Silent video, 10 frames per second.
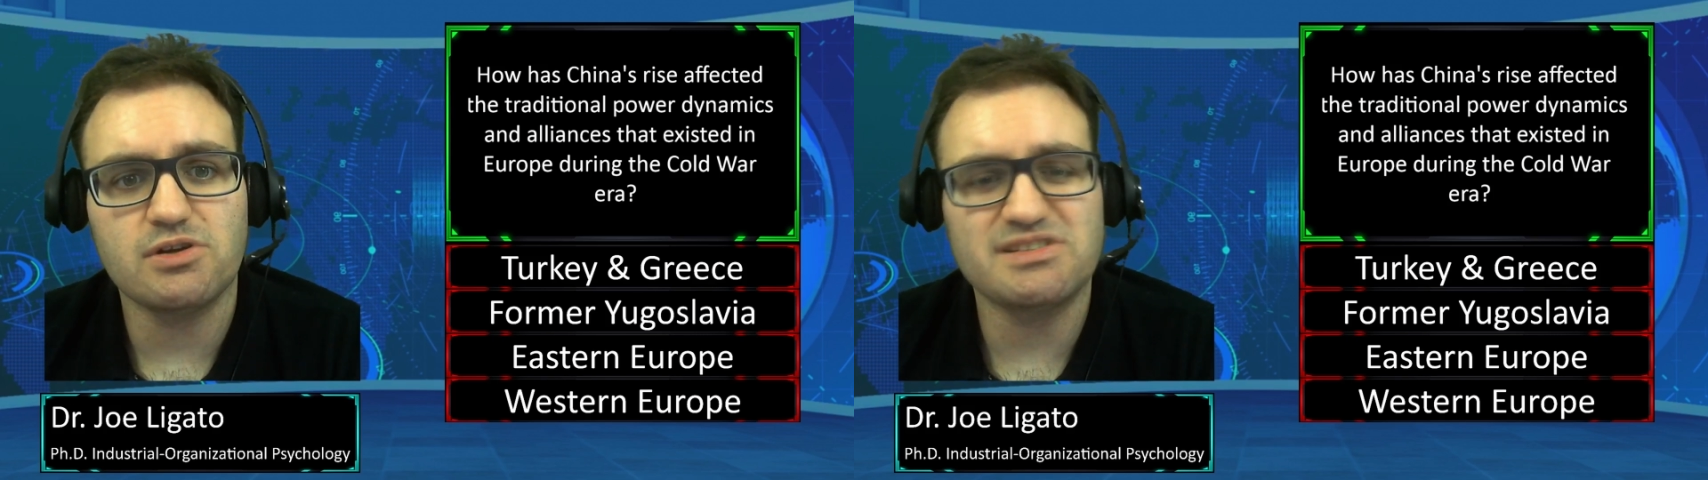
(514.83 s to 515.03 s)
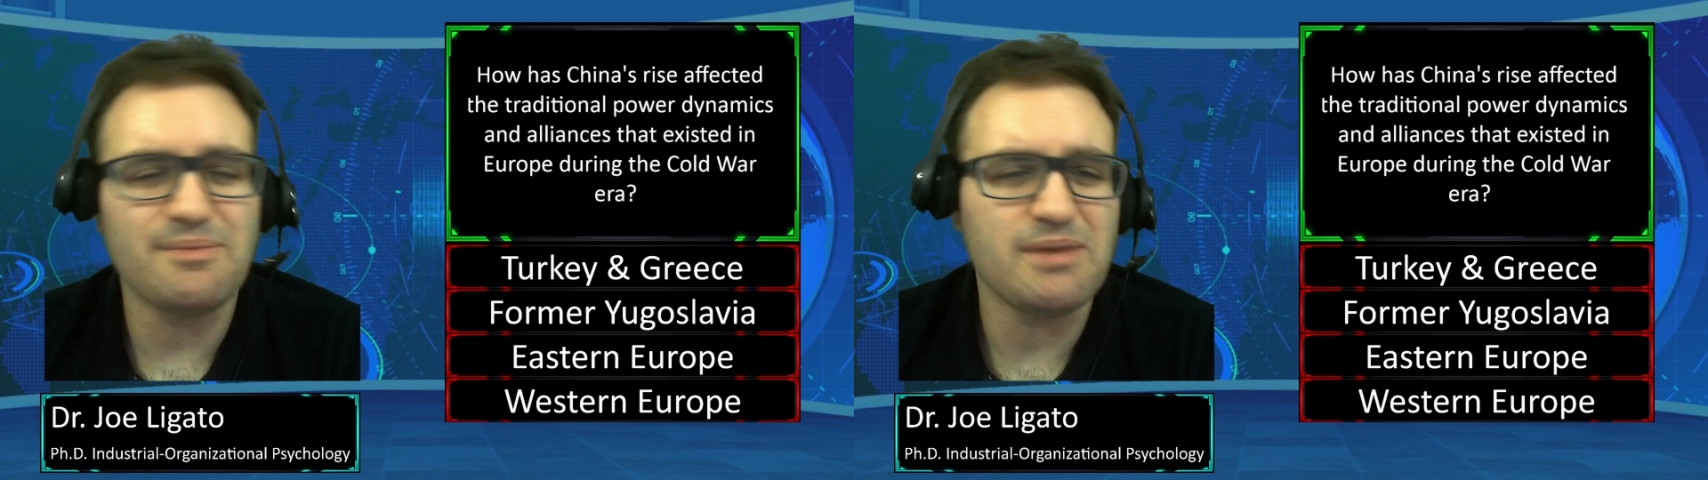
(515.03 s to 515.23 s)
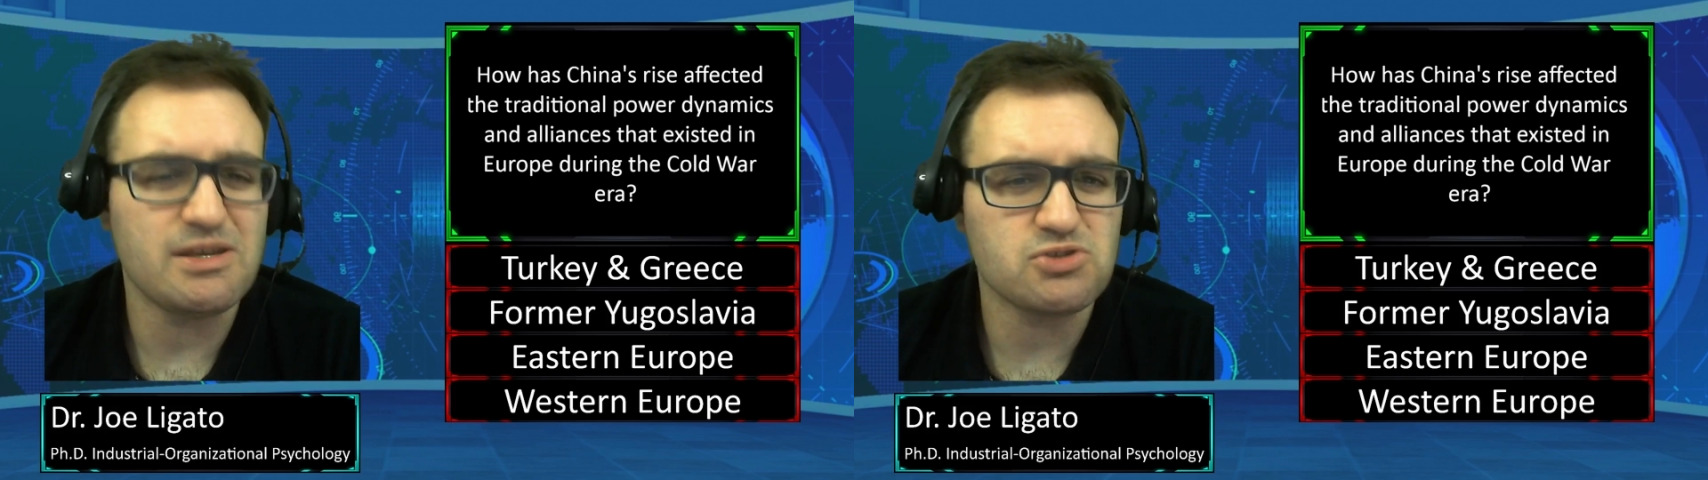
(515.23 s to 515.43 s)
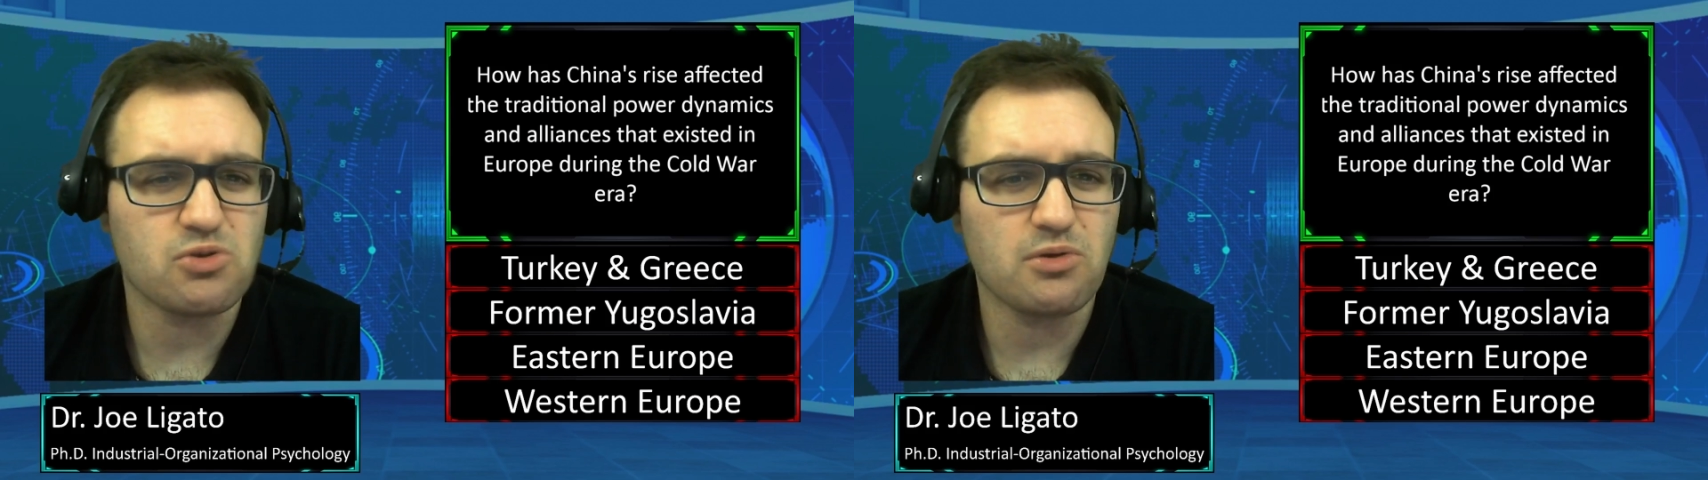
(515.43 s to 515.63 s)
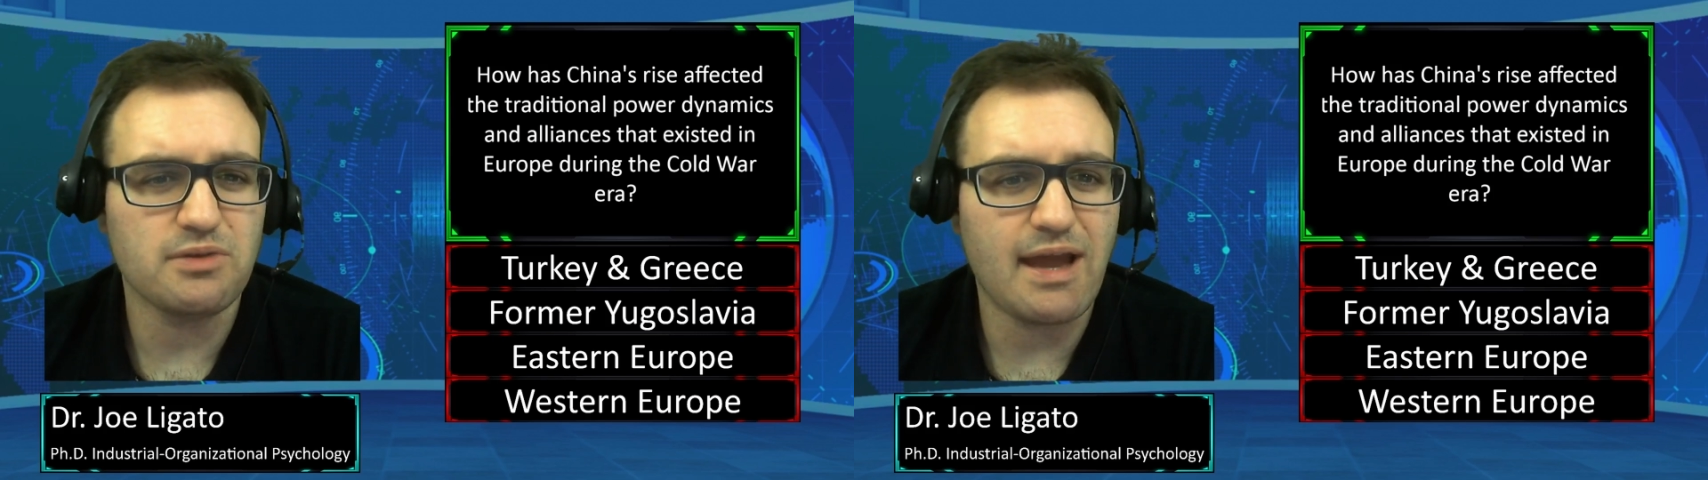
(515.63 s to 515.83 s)
some
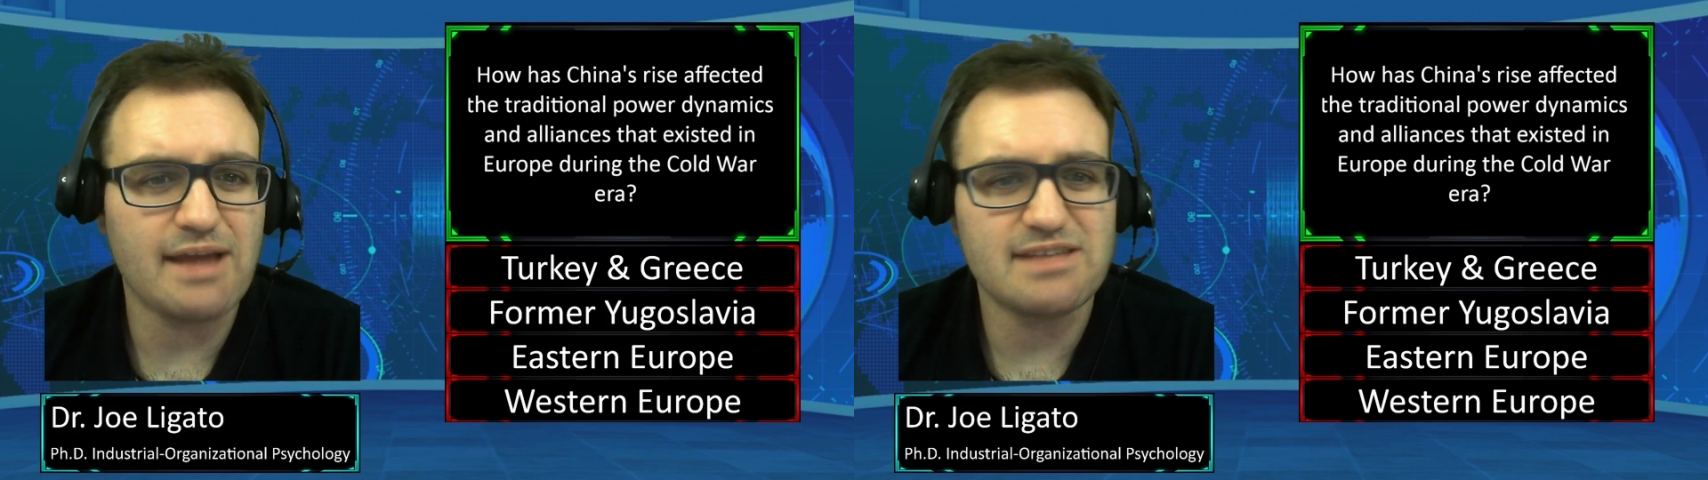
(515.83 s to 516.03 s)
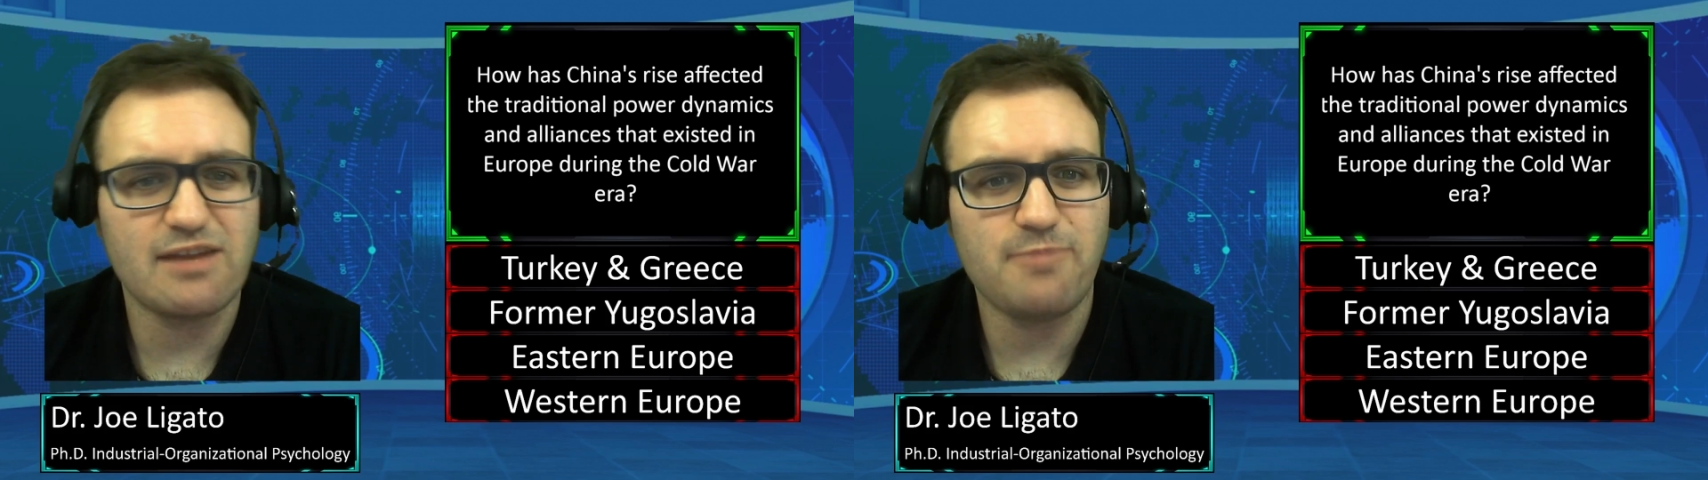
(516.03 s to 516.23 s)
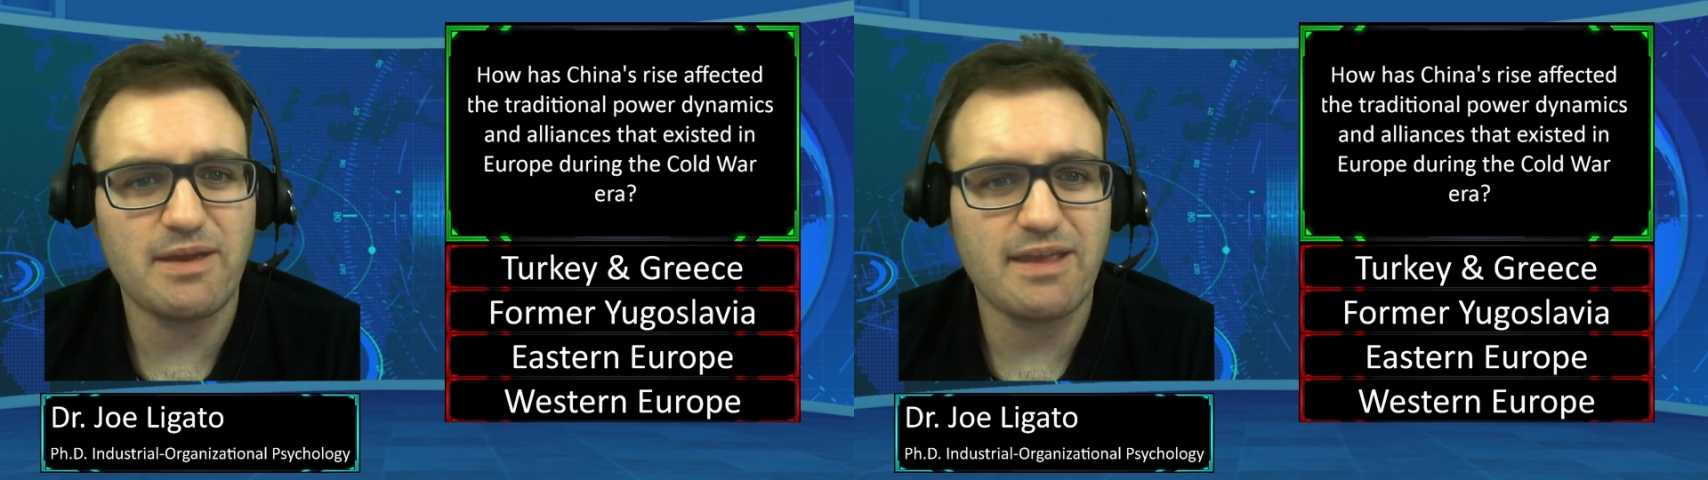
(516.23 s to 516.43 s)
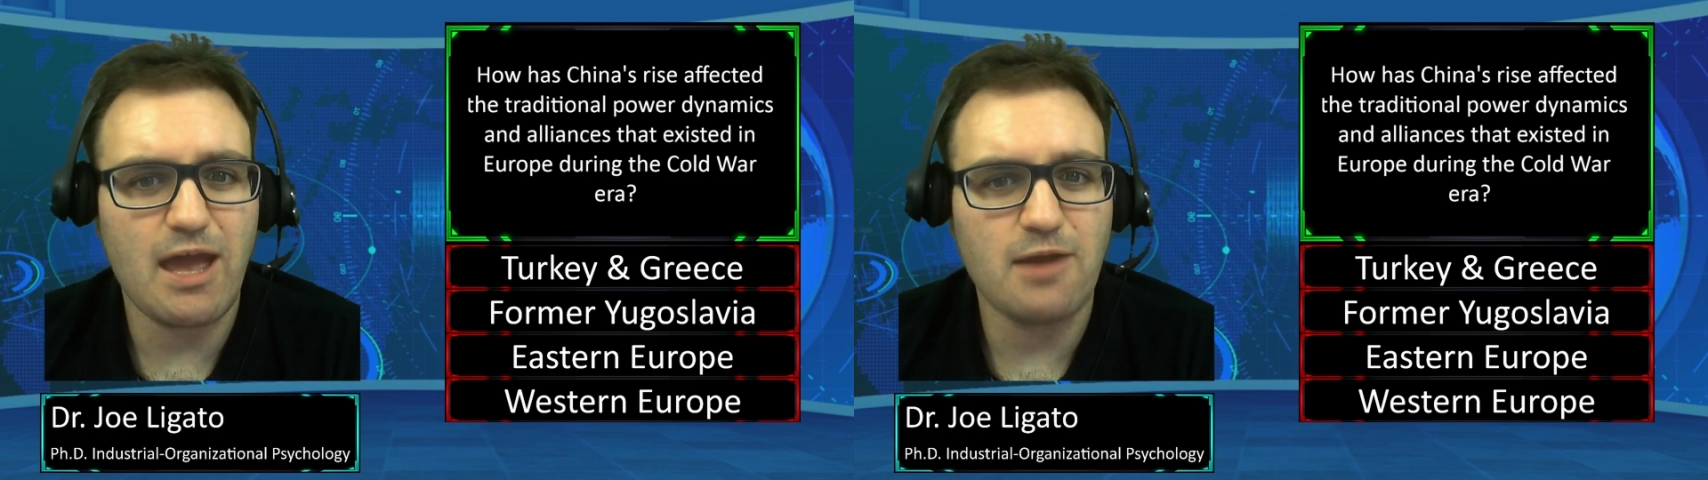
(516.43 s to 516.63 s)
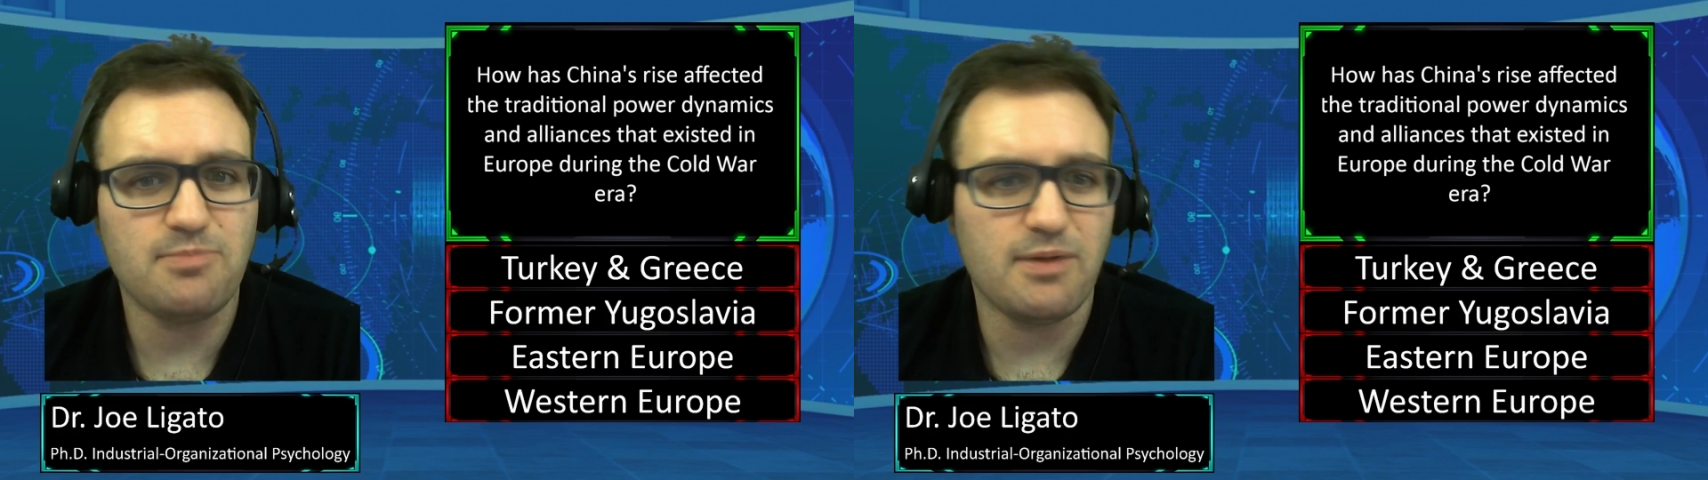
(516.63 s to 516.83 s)
historical ties that have been kept,